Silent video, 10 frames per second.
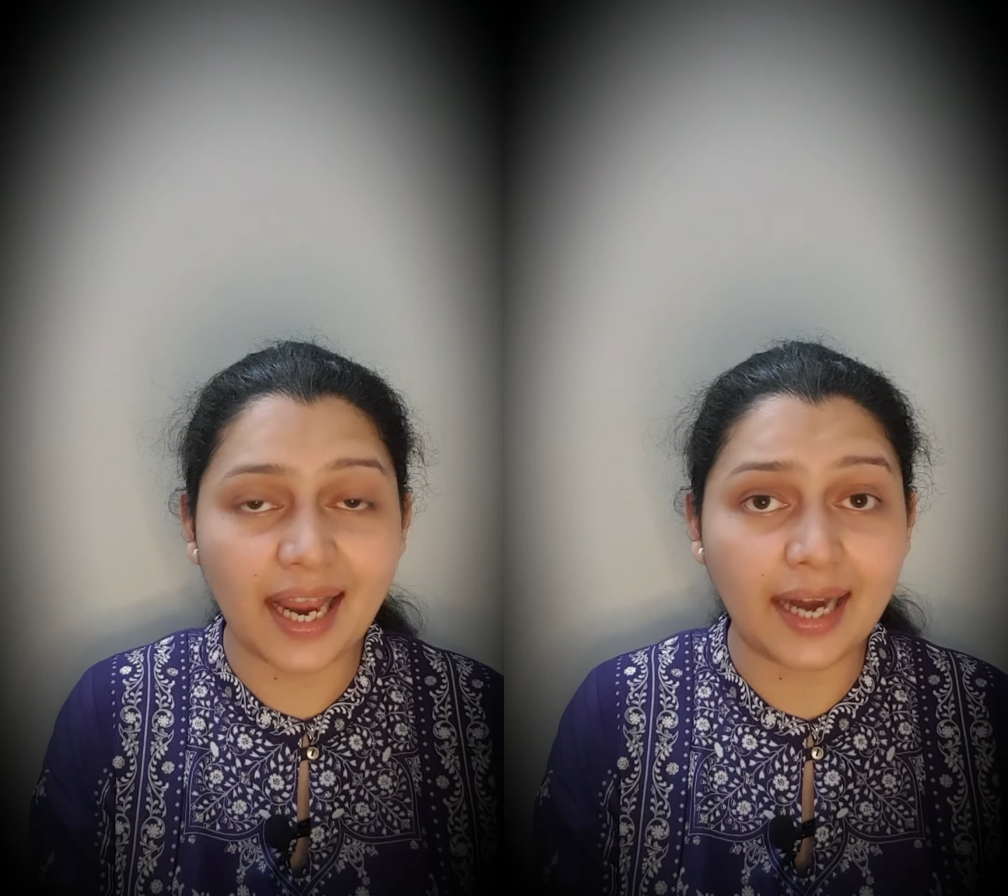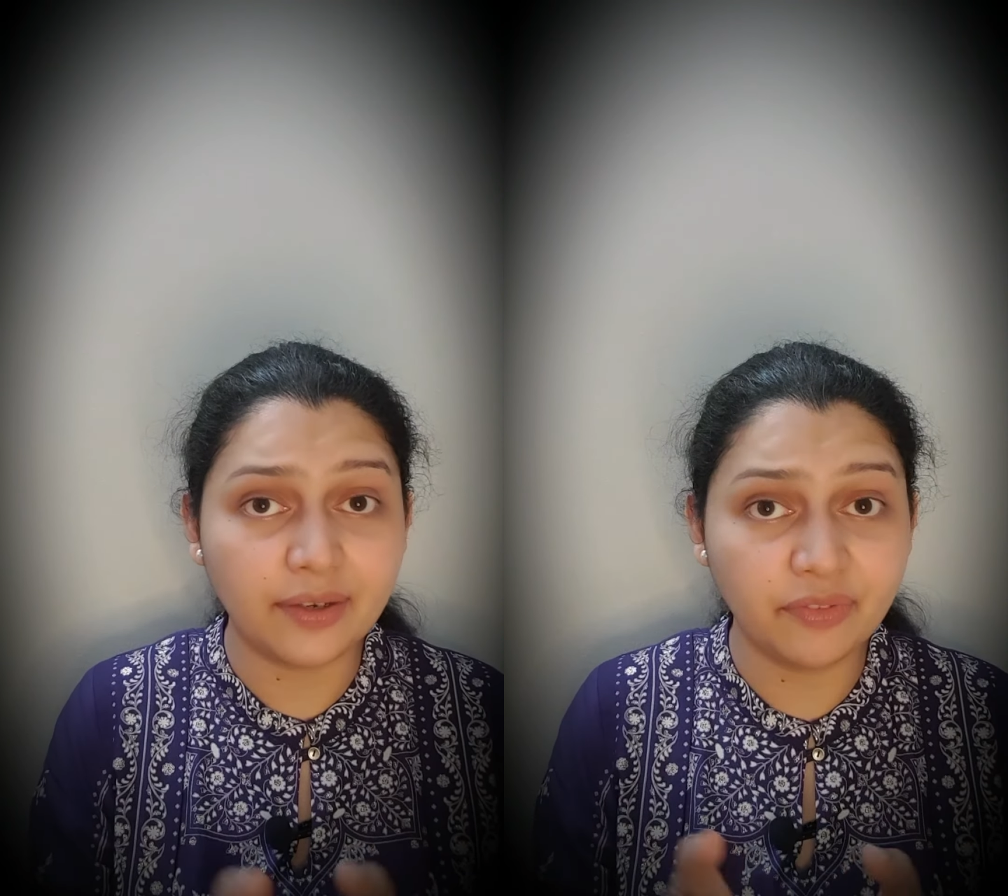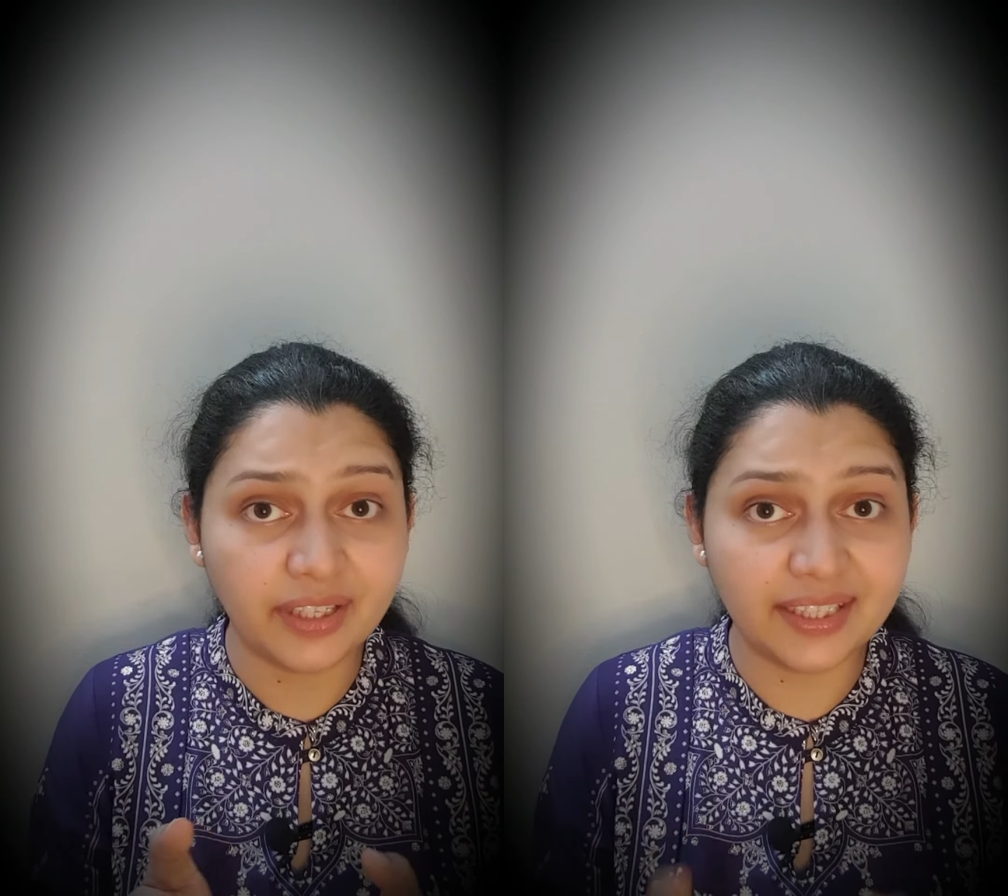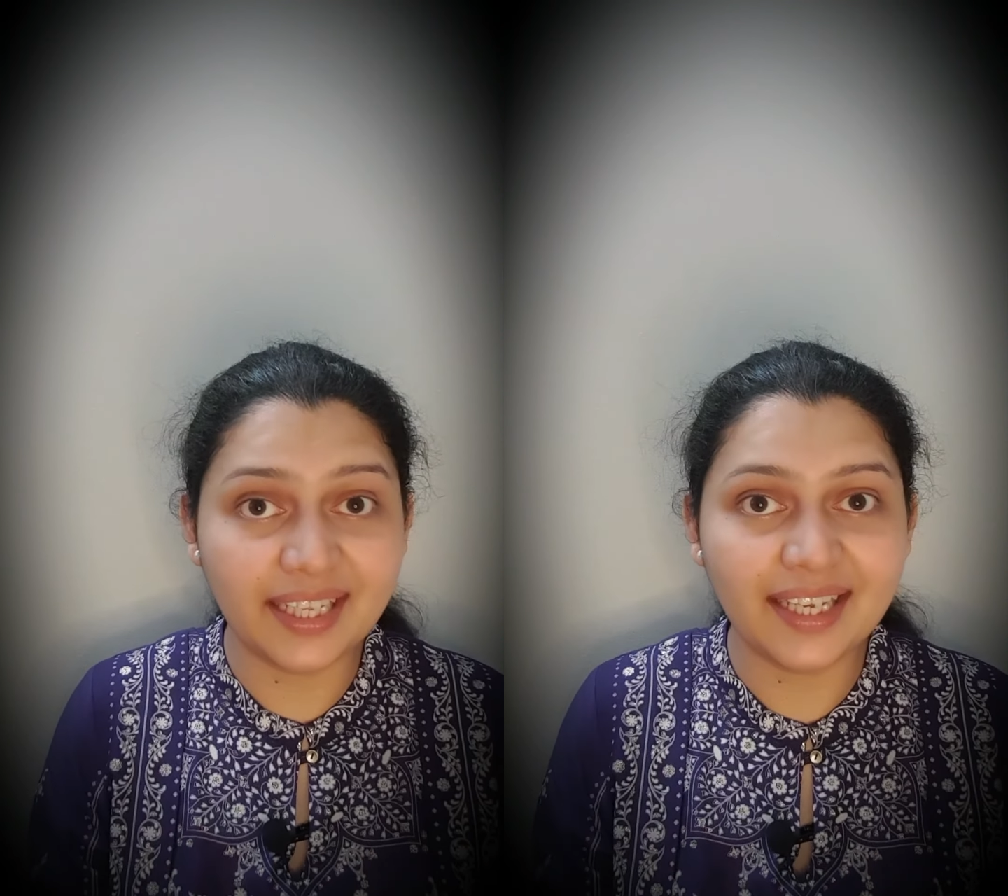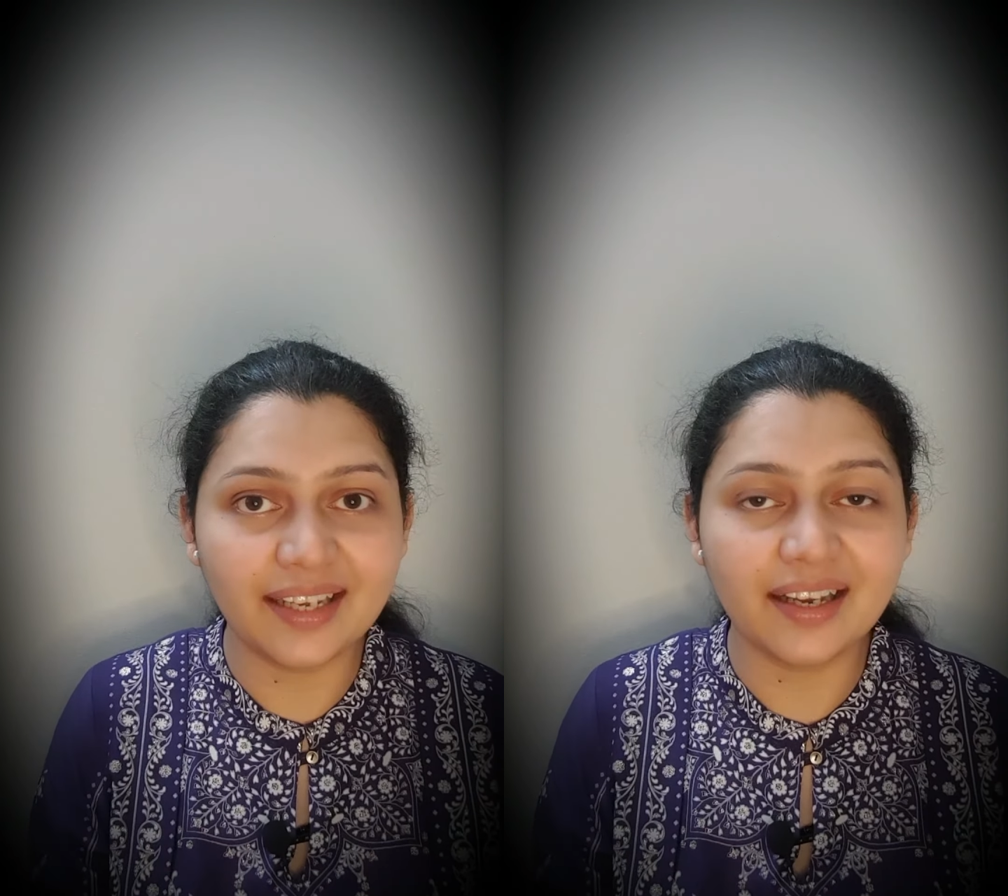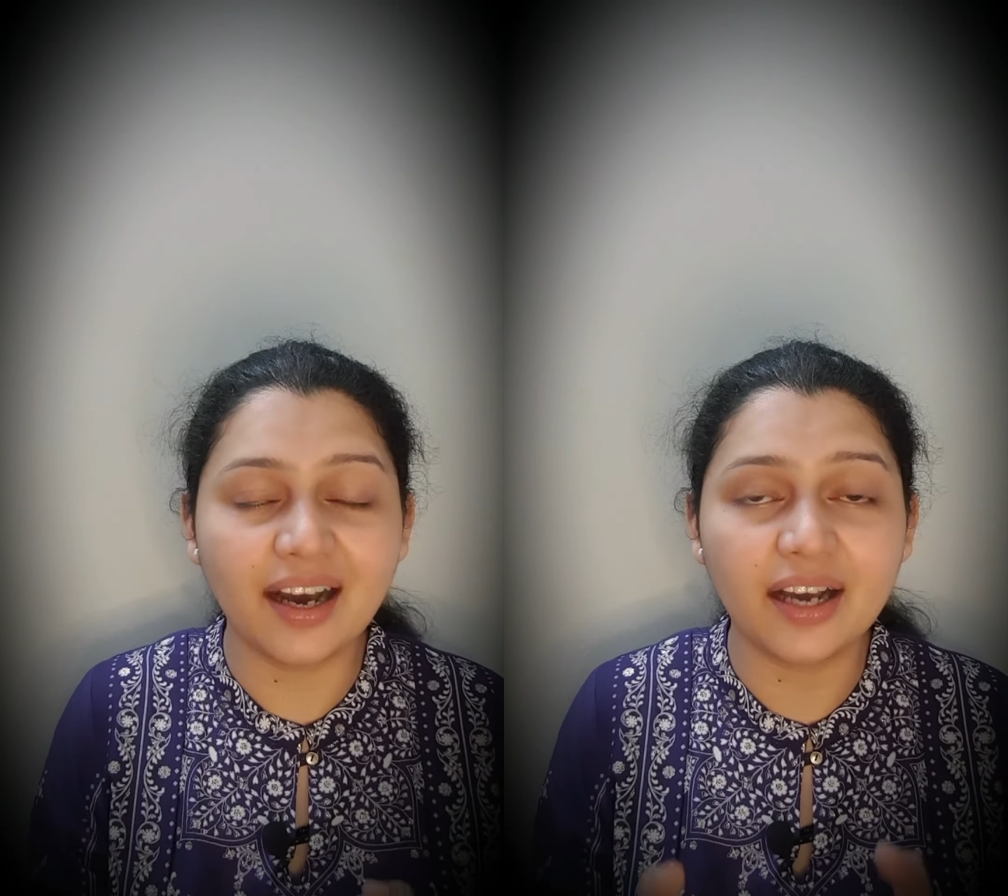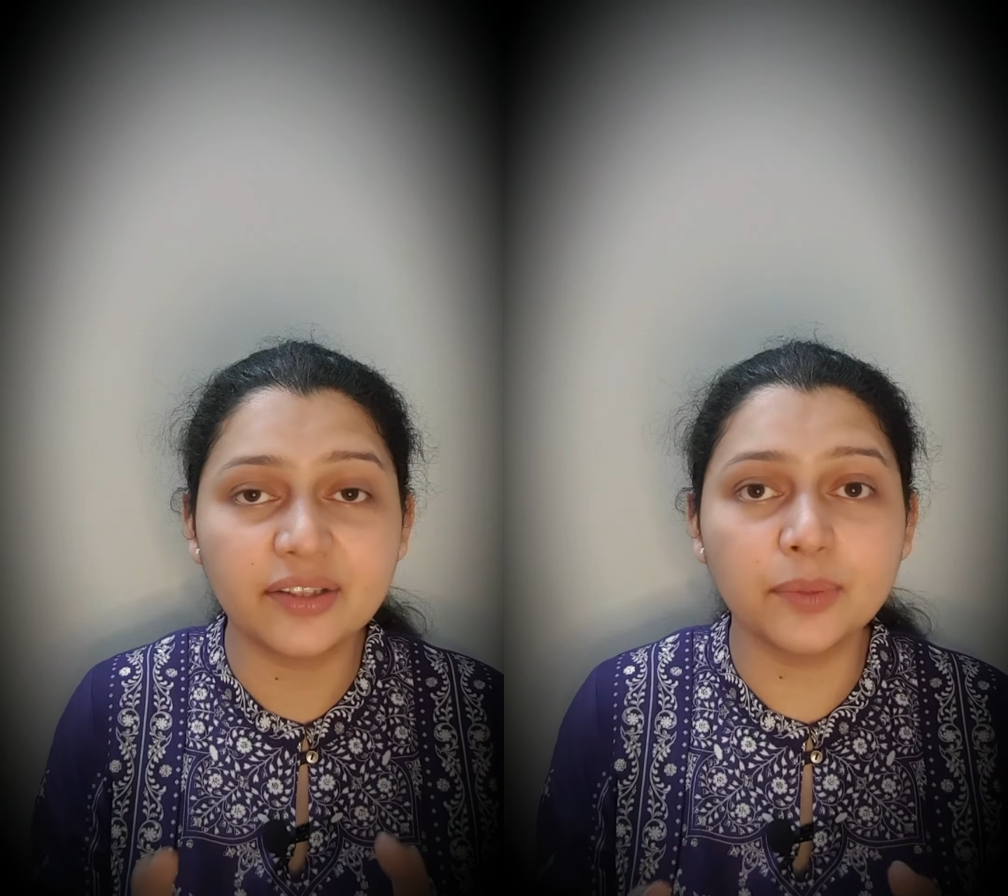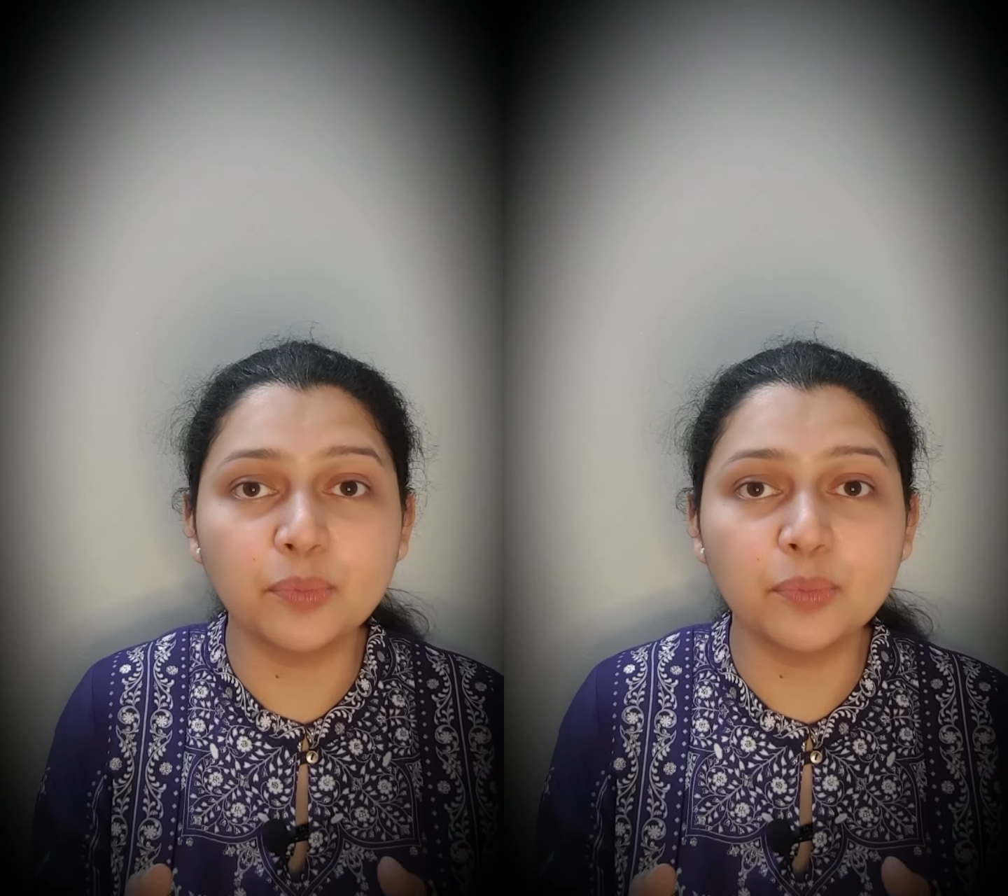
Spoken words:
and when they are the